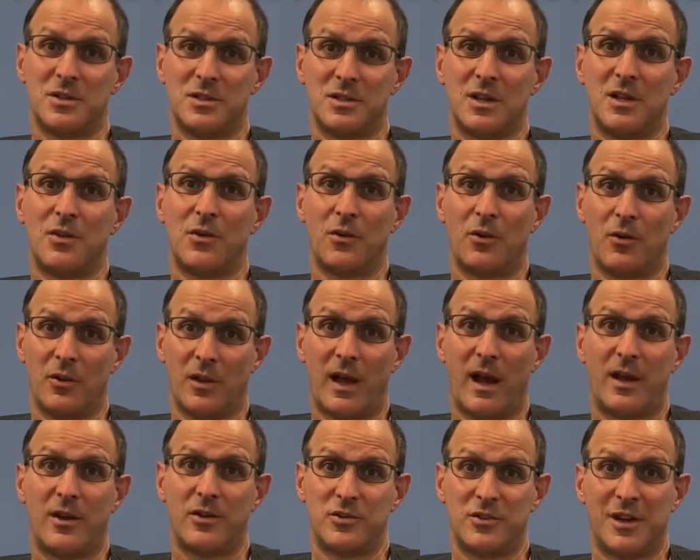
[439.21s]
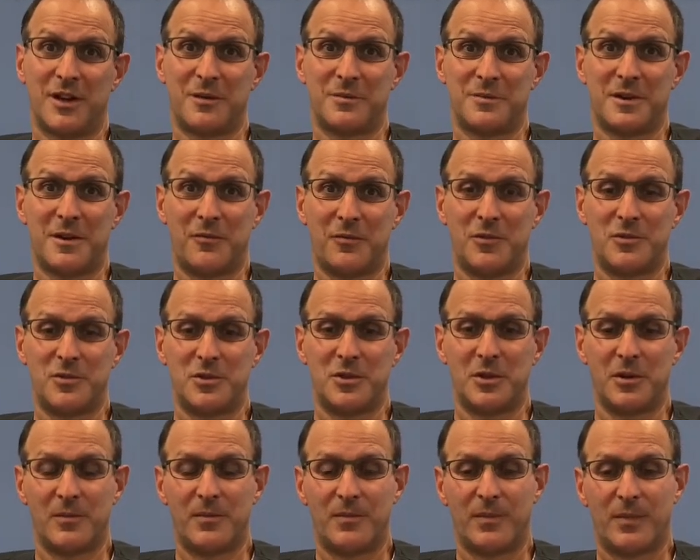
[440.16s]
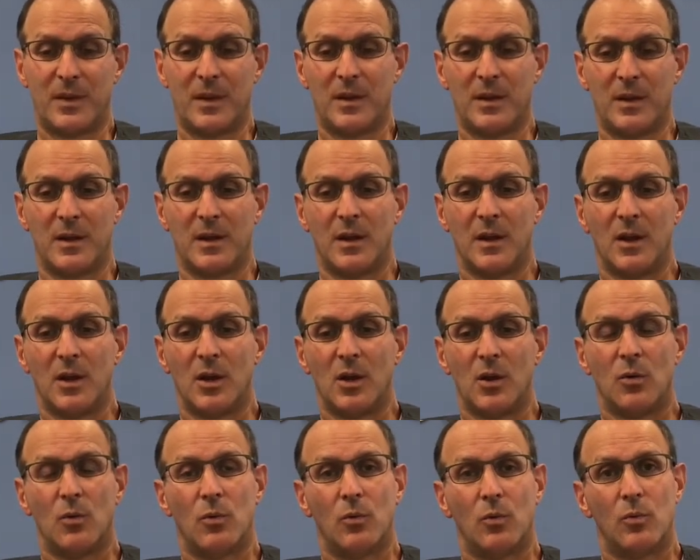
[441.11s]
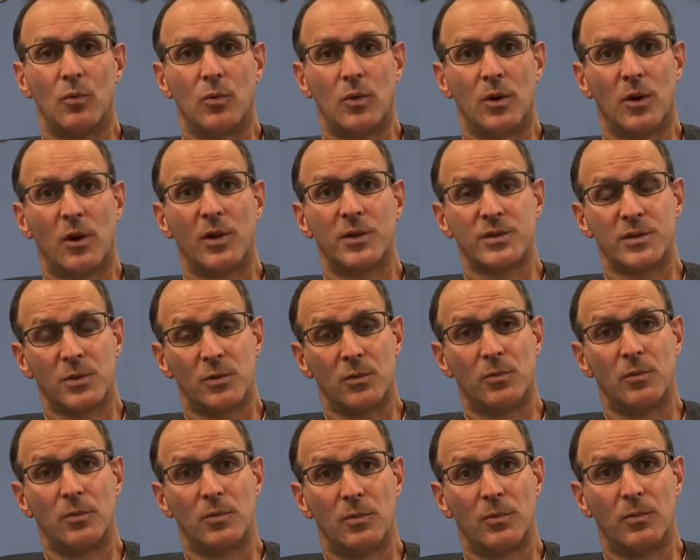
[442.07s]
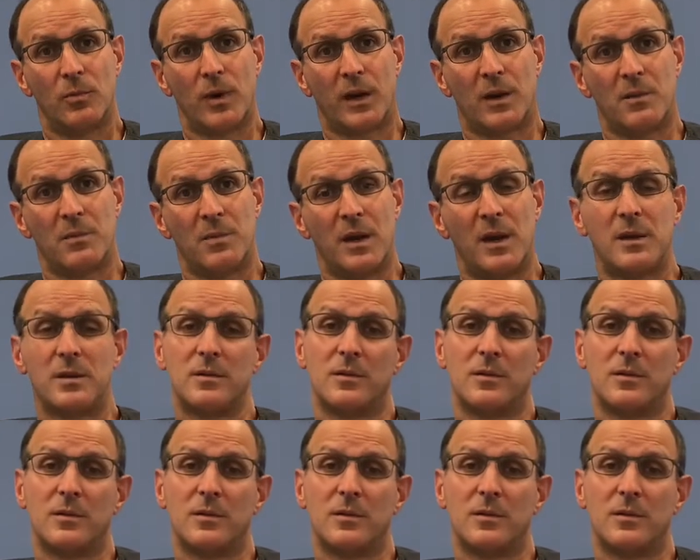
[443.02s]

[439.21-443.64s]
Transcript: there are a lot of checkups that first year. We also recommend